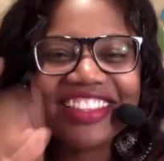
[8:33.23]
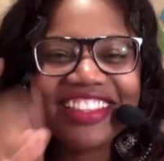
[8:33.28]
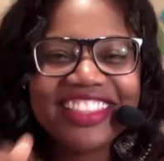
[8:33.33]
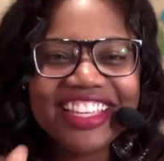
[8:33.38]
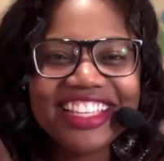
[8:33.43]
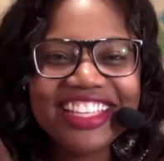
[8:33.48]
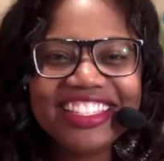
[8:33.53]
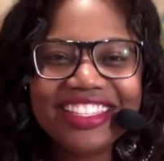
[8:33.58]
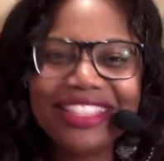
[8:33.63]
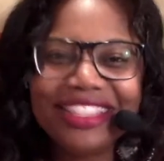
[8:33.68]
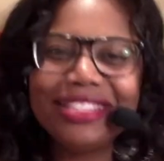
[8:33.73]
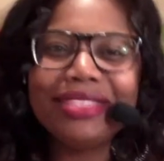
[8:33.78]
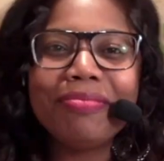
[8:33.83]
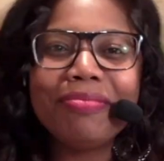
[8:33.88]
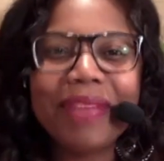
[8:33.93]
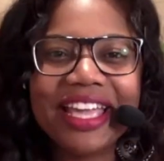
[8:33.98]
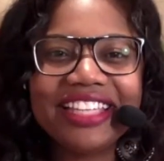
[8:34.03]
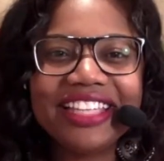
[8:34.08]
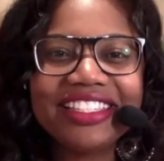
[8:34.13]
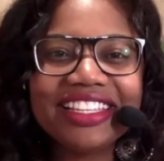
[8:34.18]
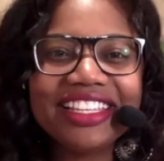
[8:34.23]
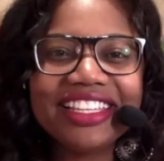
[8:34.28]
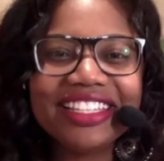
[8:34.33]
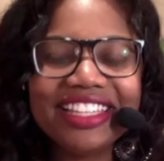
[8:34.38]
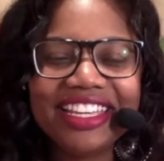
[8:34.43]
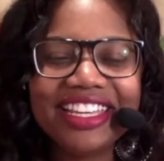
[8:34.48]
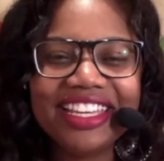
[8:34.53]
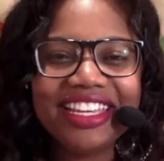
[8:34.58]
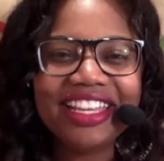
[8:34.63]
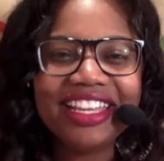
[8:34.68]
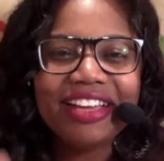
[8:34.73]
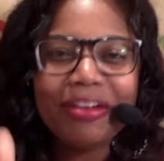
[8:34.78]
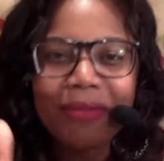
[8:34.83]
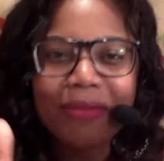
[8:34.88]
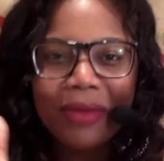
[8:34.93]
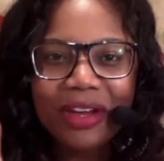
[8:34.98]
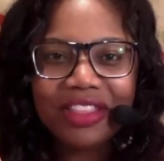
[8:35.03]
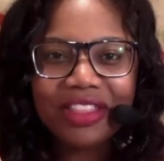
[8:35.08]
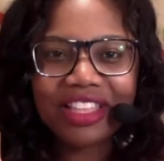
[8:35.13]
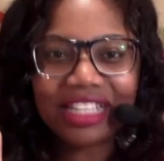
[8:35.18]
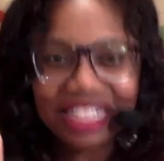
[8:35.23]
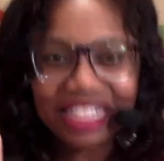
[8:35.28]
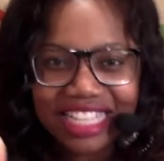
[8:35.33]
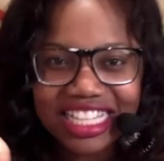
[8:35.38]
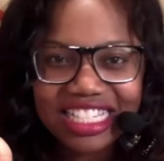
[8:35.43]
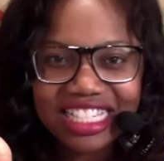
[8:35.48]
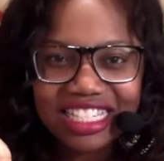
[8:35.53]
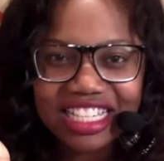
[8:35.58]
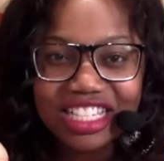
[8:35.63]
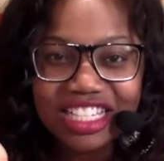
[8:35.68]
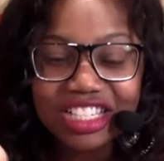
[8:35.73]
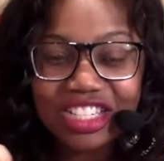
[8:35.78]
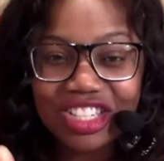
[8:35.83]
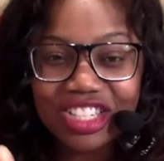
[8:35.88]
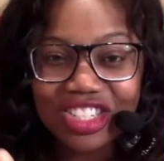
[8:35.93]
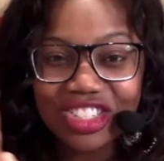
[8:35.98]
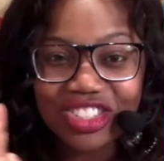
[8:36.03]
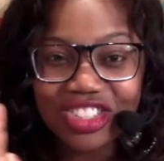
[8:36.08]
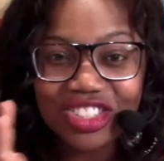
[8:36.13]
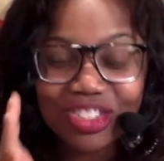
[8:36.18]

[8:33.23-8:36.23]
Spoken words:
This is basically where the lessons